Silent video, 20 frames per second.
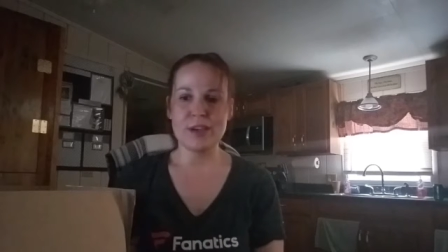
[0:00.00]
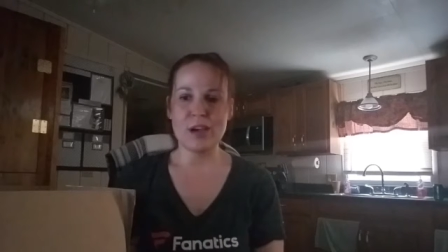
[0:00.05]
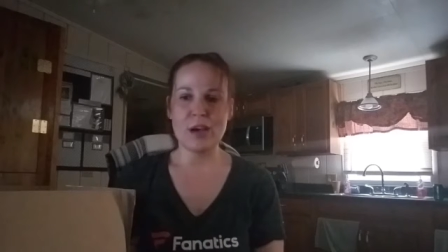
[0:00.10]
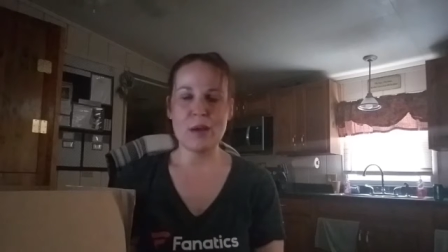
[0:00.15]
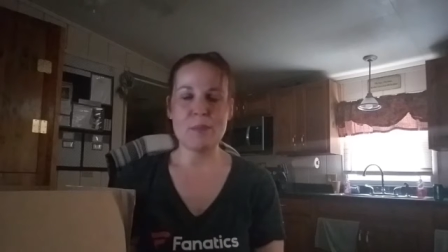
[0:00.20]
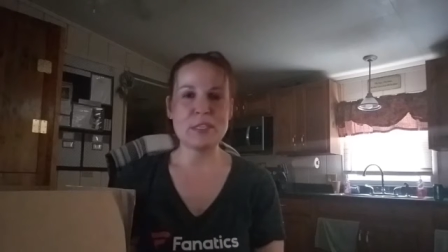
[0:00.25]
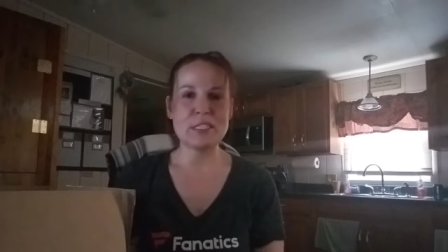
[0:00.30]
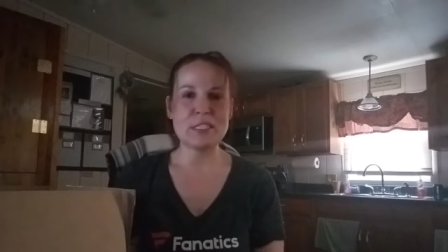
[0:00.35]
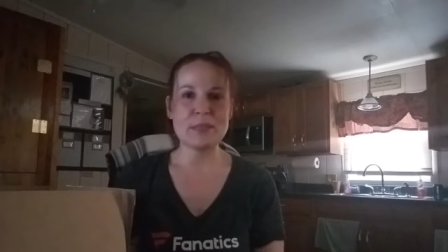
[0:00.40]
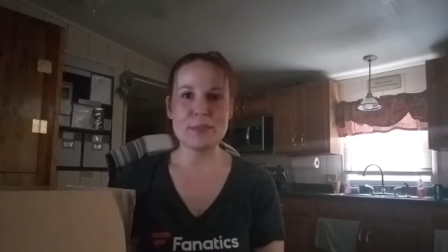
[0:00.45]

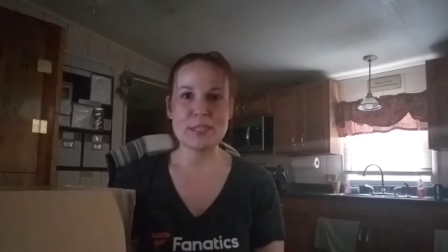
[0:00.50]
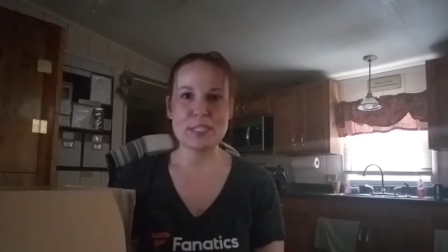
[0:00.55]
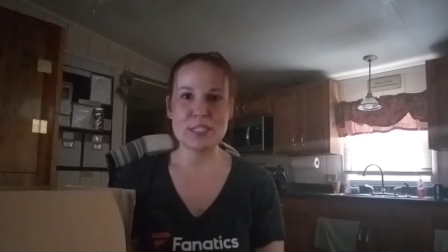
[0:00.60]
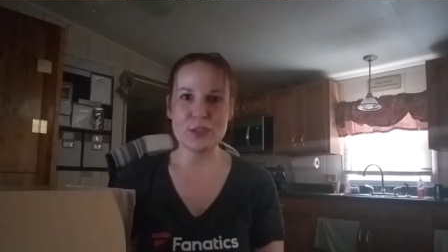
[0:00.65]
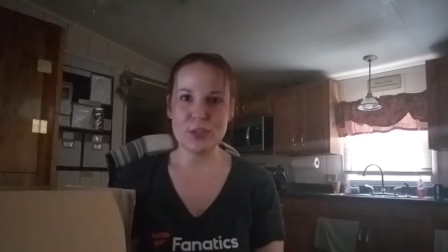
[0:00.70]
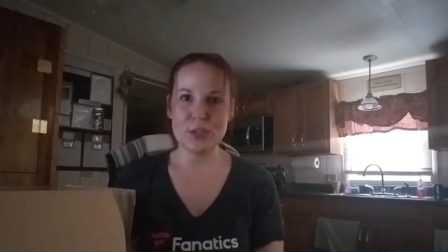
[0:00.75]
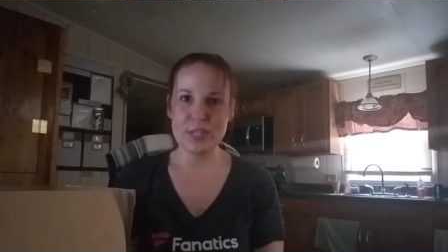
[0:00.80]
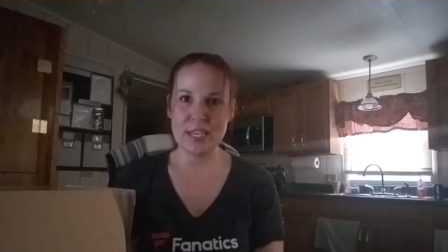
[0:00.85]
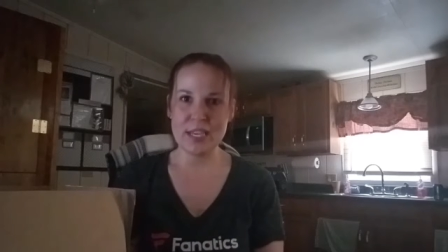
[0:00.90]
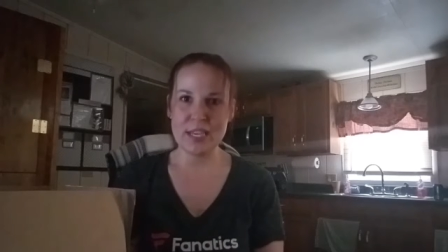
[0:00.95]
I must have missed
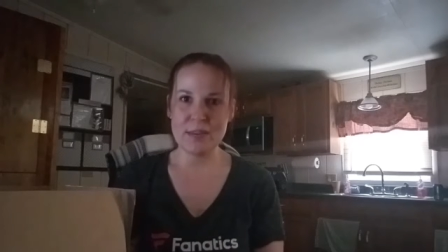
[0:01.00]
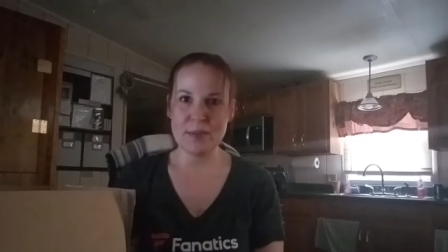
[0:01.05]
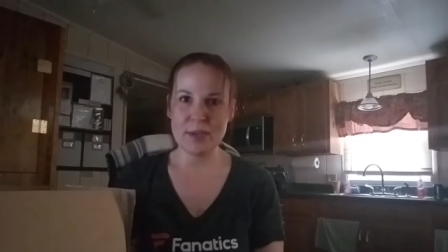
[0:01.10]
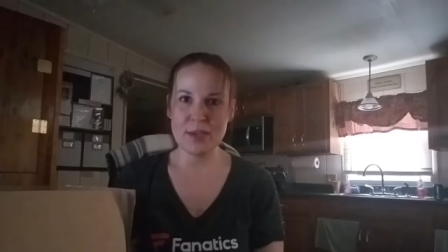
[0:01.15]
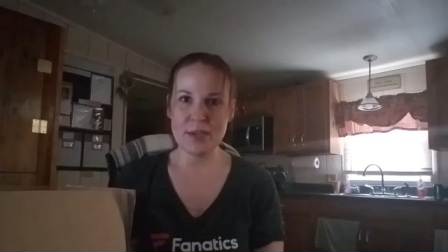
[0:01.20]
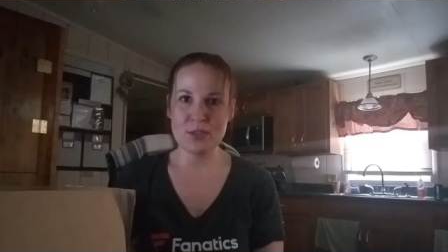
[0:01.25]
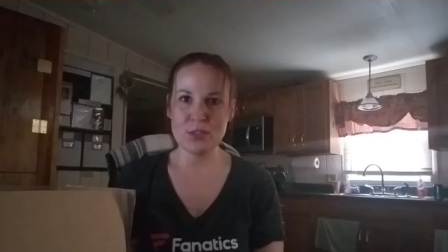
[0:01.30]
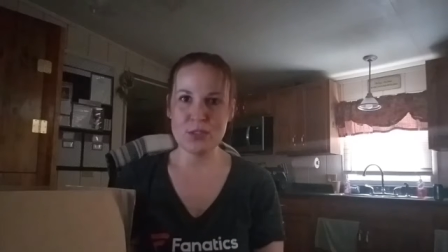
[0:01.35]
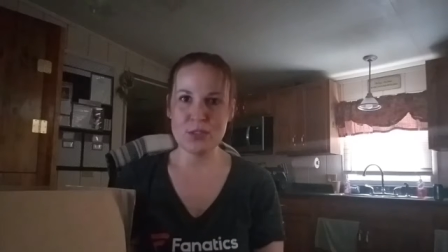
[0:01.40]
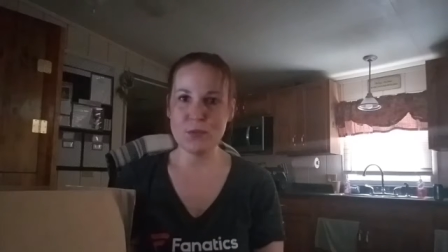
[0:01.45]
all the
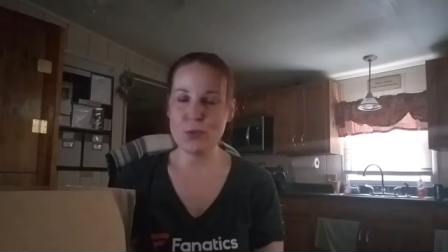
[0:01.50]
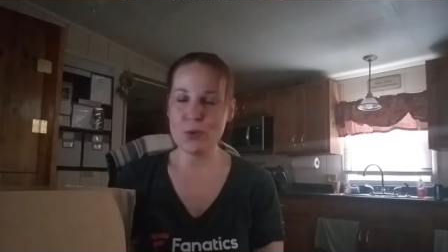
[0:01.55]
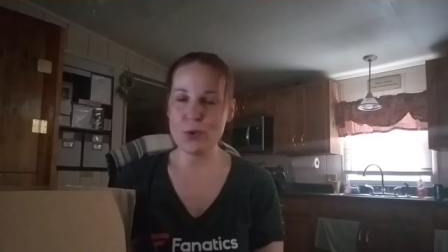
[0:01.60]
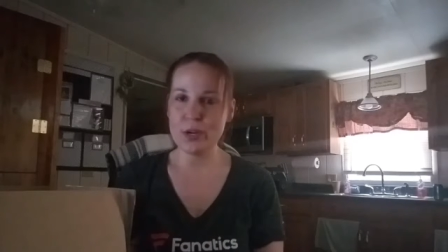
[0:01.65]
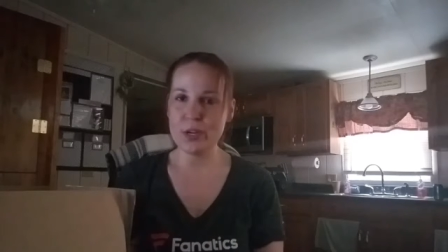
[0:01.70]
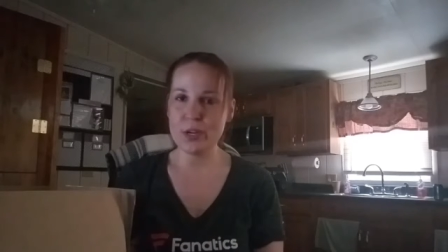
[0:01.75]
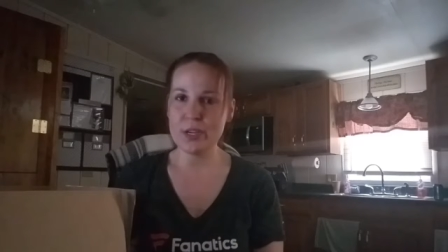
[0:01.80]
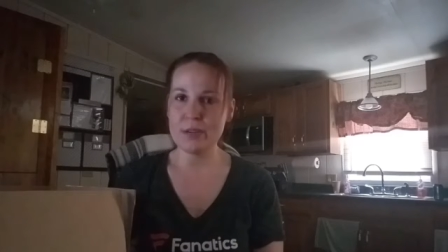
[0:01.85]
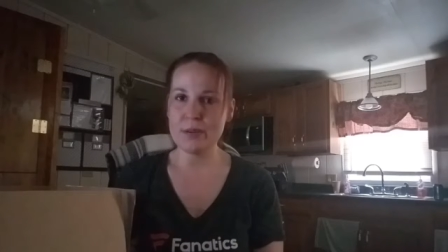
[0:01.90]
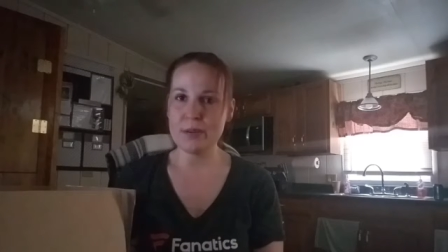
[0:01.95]
emails
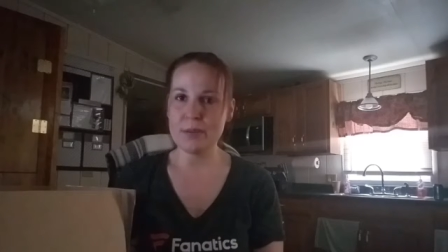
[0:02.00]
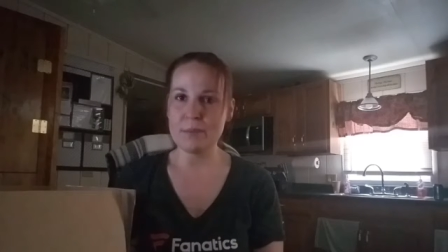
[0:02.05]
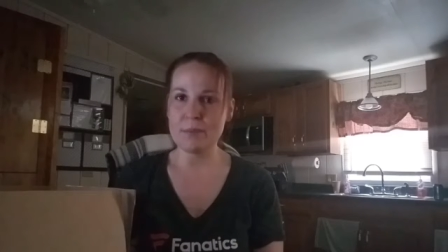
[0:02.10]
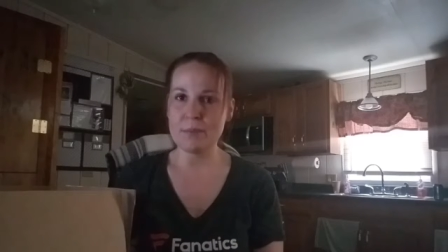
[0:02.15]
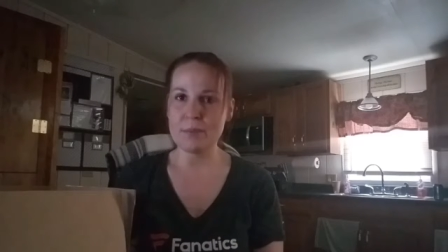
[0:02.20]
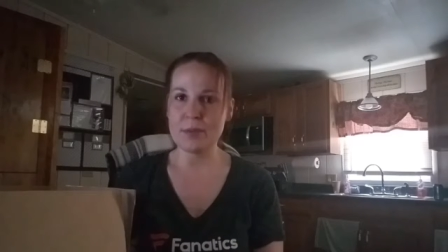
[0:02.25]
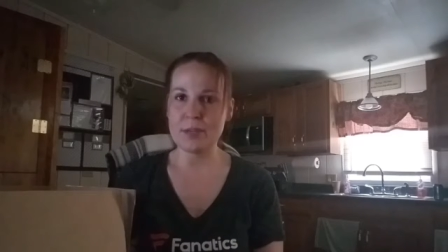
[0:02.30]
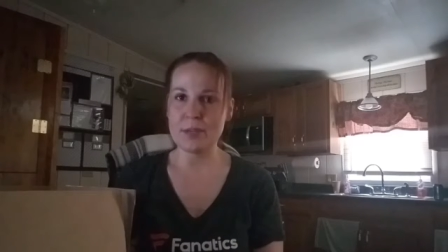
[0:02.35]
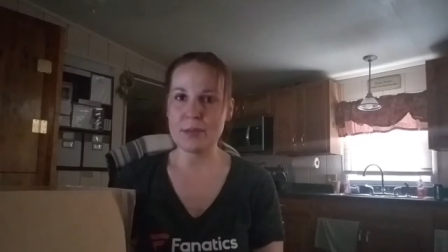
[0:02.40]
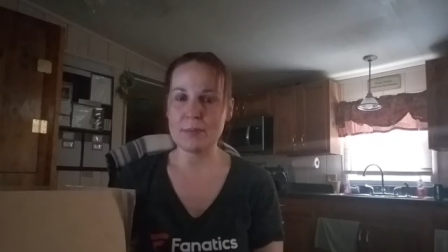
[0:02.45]
for it
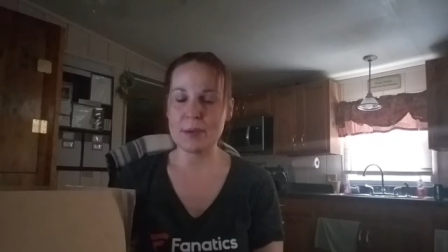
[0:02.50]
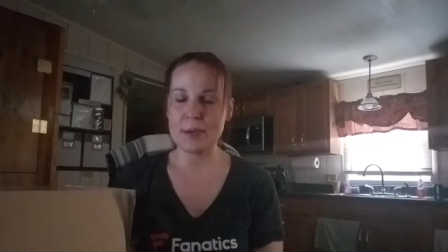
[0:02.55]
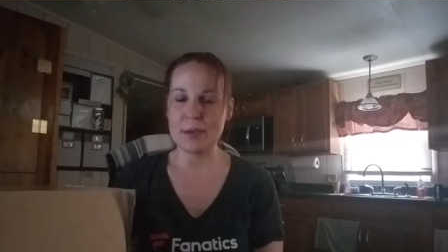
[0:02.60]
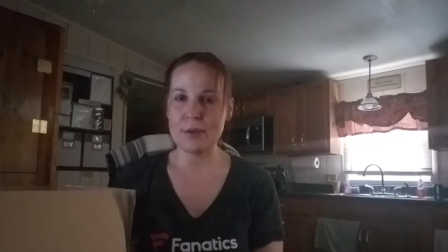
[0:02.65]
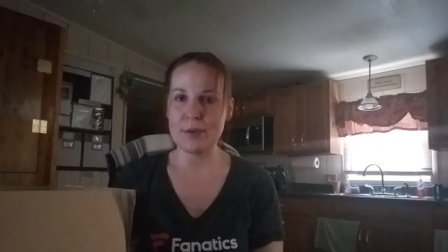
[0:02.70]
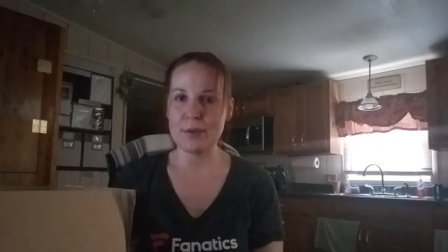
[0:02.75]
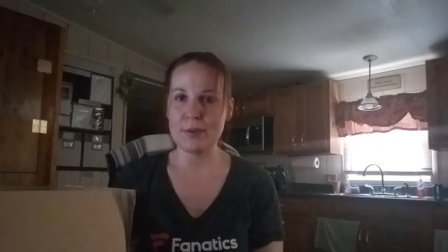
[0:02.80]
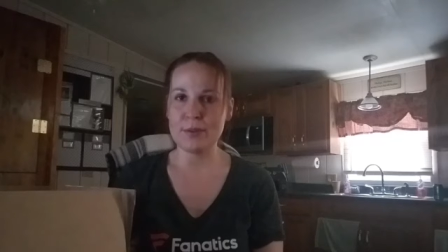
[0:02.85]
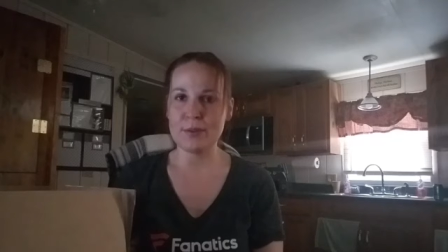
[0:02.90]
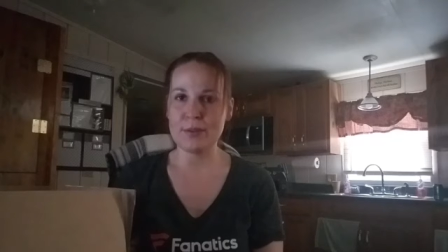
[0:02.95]
but
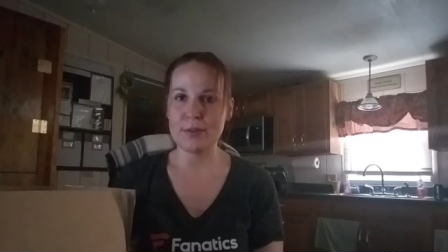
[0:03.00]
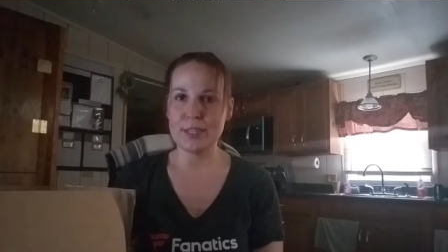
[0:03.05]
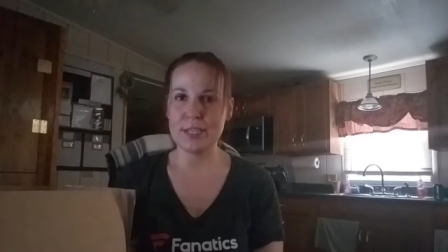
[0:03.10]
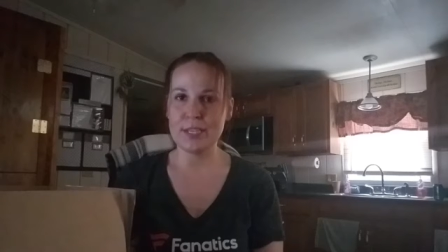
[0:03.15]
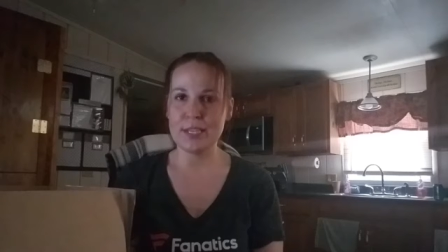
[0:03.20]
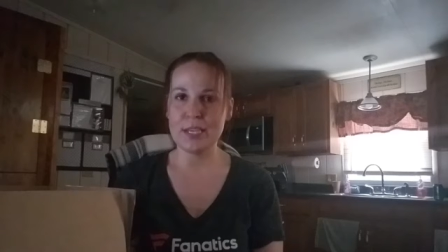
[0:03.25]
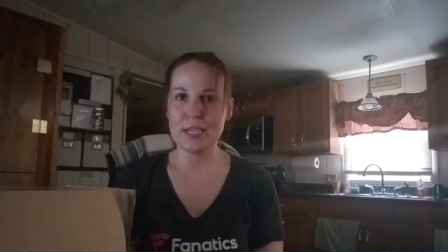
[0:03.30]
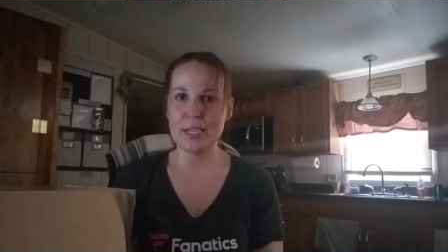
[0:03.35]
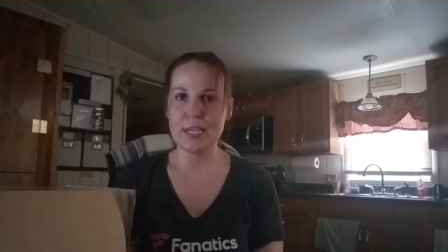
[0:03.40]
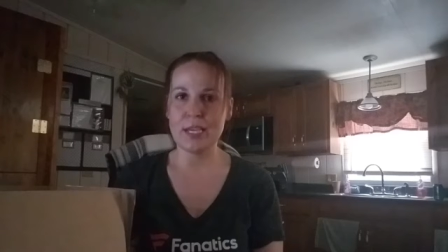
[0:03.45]

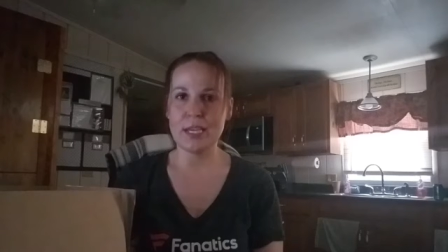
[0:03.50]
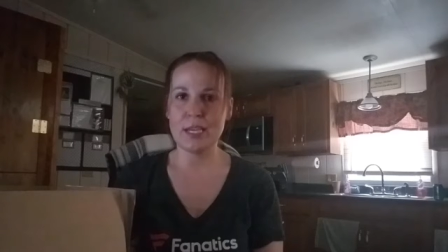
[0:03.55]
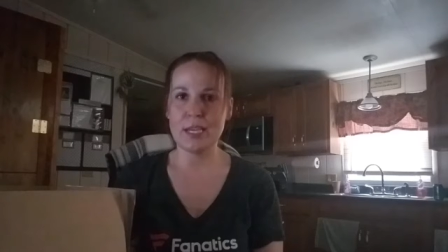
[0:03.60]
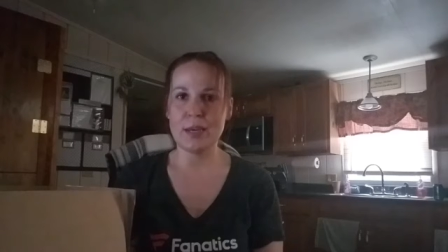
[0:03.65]
apparently